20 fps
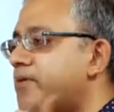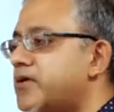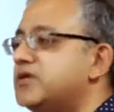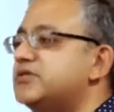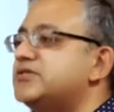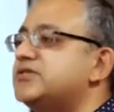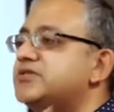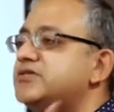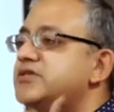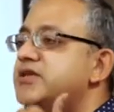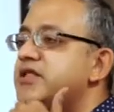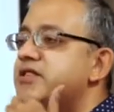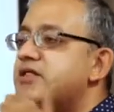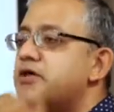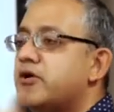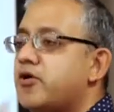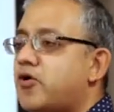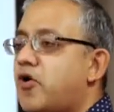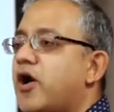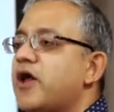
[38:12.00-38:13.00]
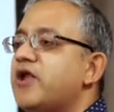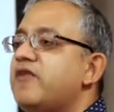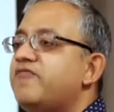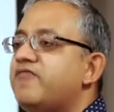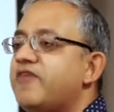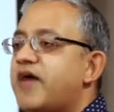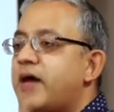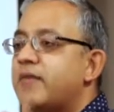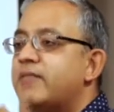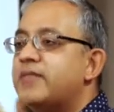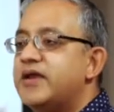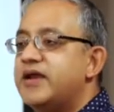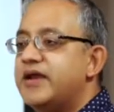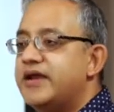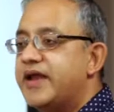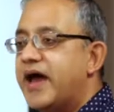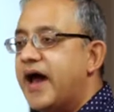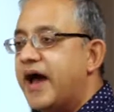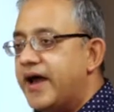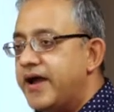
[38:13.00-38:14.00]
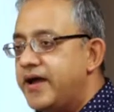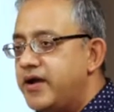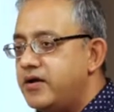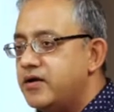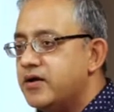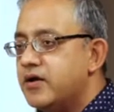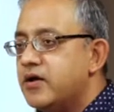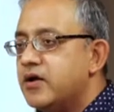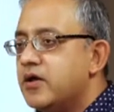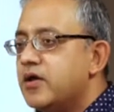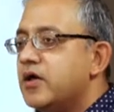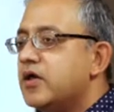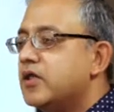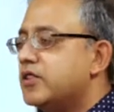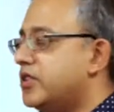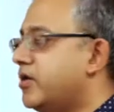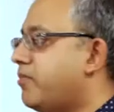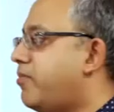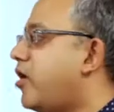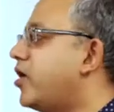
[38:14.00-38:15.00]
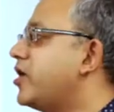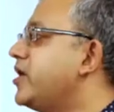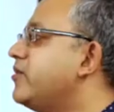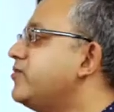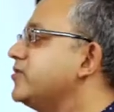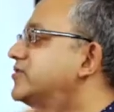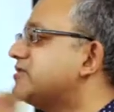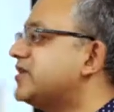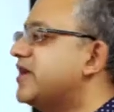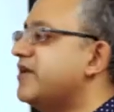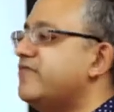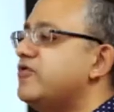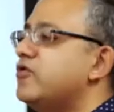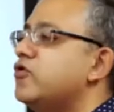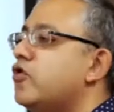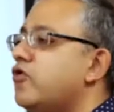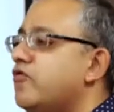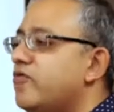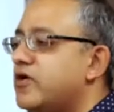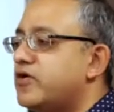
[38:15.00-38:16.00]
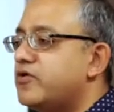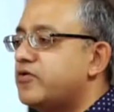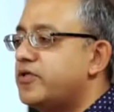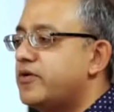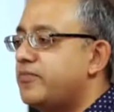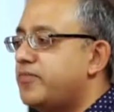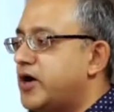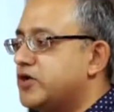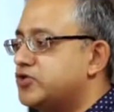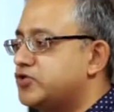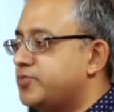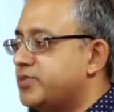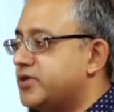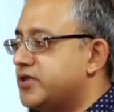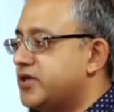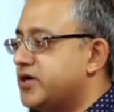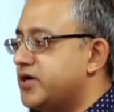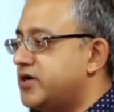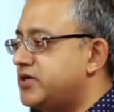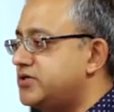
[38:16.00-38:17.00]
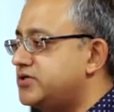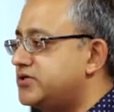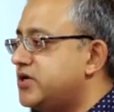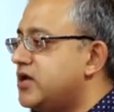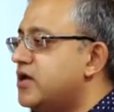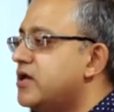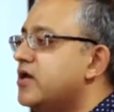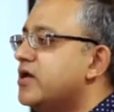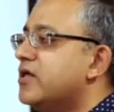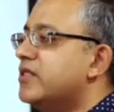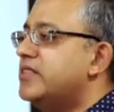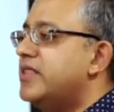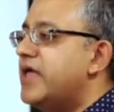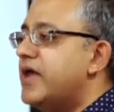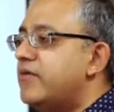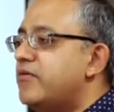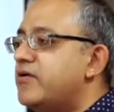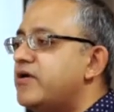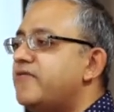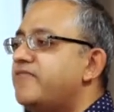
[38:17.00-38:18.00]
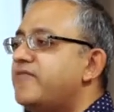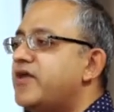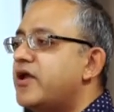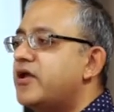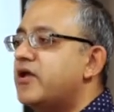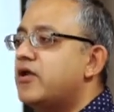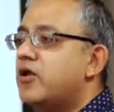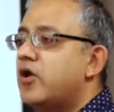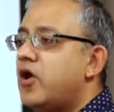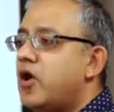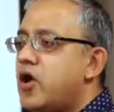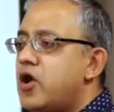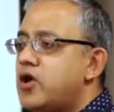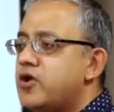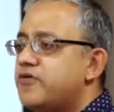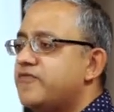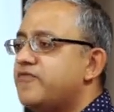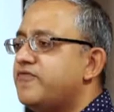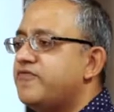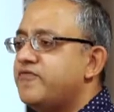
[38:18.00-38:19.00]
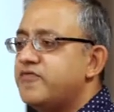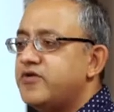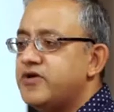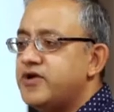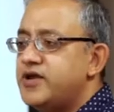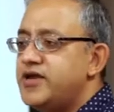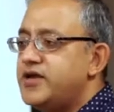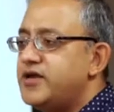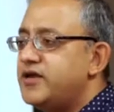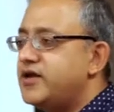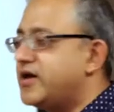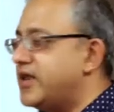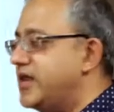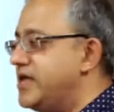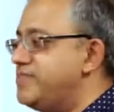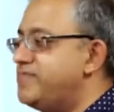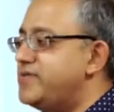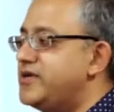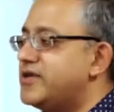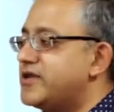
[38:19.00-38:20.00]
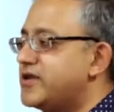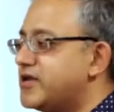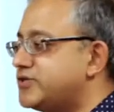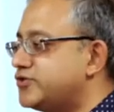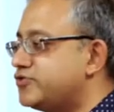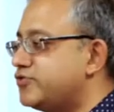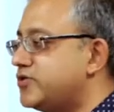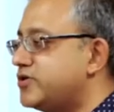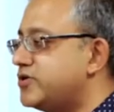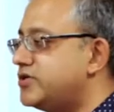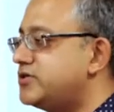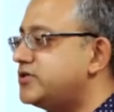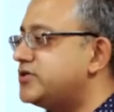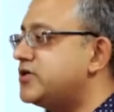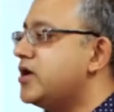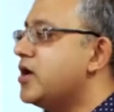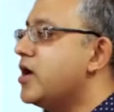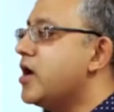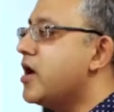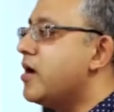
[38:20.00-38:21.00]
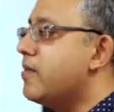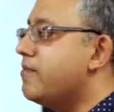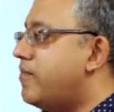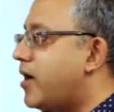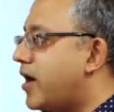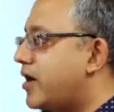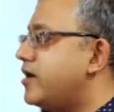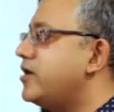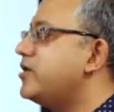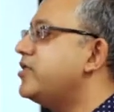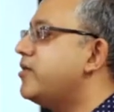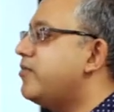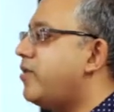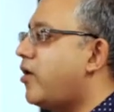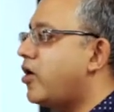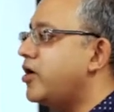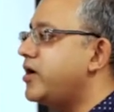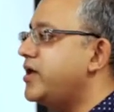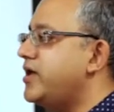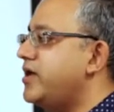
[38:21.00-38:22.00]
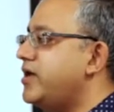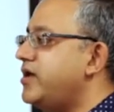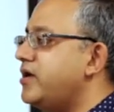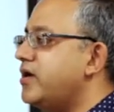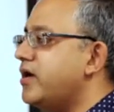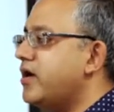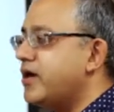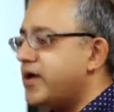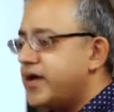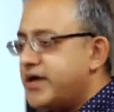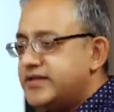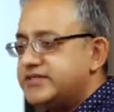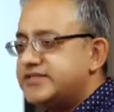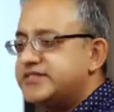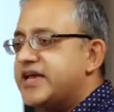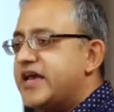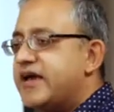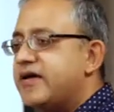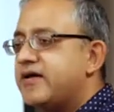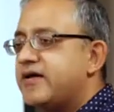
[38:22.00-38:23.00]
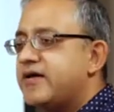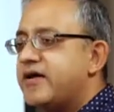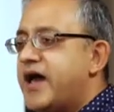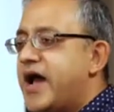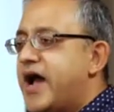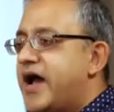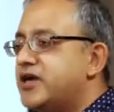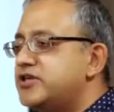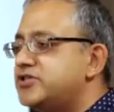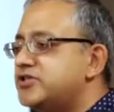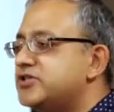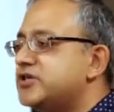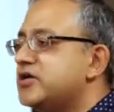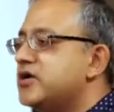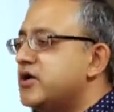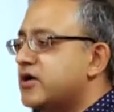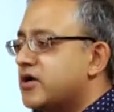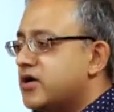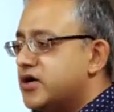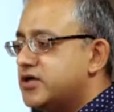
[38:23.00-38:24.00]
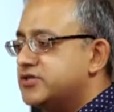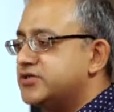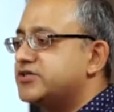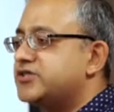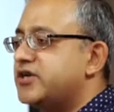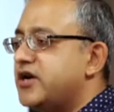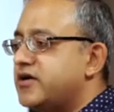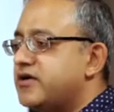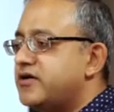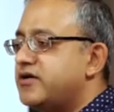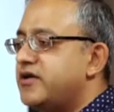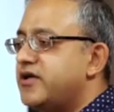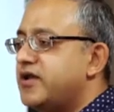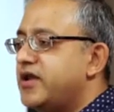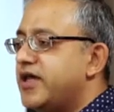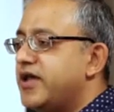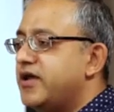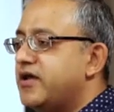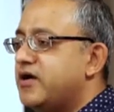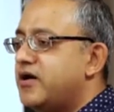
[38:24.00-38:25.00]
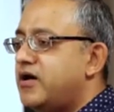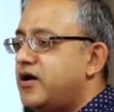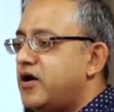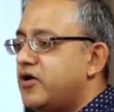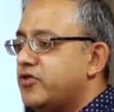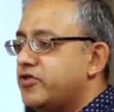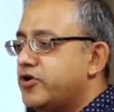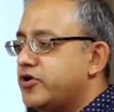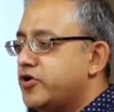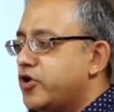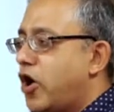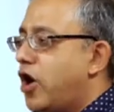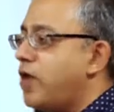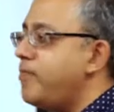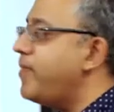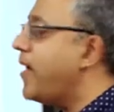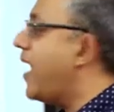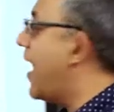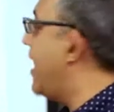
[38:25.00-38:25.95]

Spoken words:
person in the royal family died, the body was given over to the Pashupatas. They would have done a lot of really creepy rituals, buried the body in sacred ash, constructed a linga on the top,